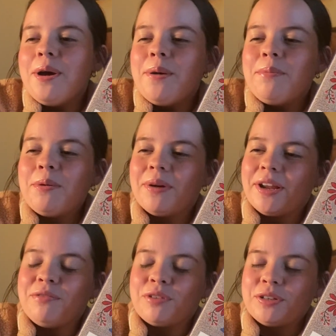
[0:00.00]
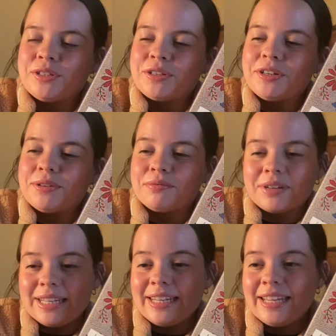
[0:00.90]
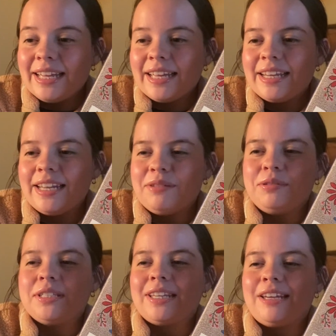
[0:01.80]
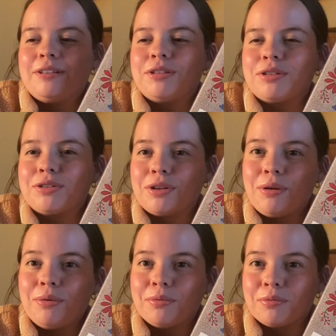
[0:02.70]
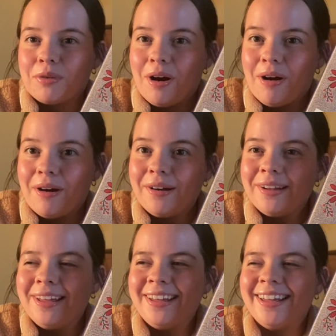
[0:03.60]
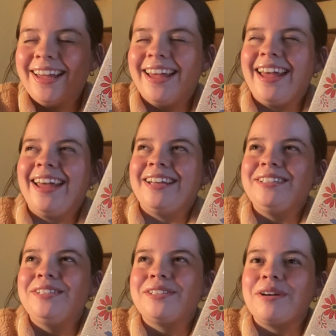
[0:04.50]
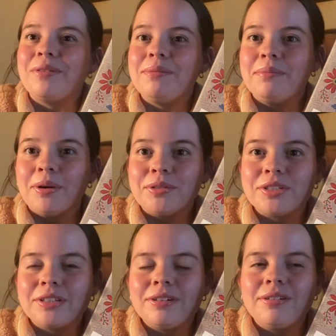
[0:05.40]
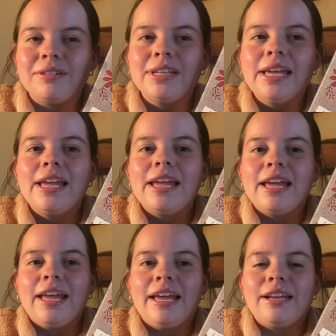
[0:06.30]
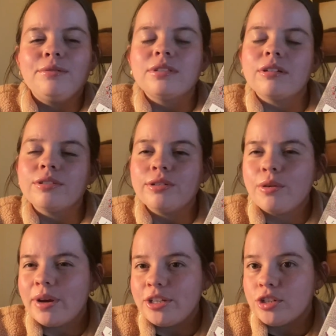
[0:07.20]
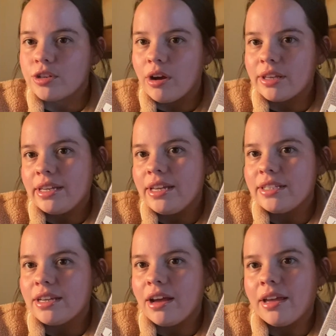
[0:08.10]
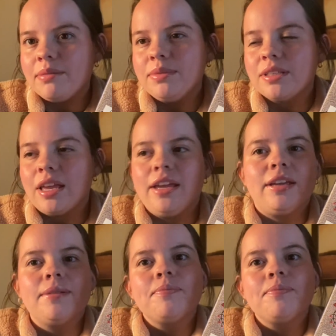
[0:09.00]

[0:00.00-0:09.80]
but when I first started reading it, it was like so raw and so emotional. And it was also quite shocking at times. Like,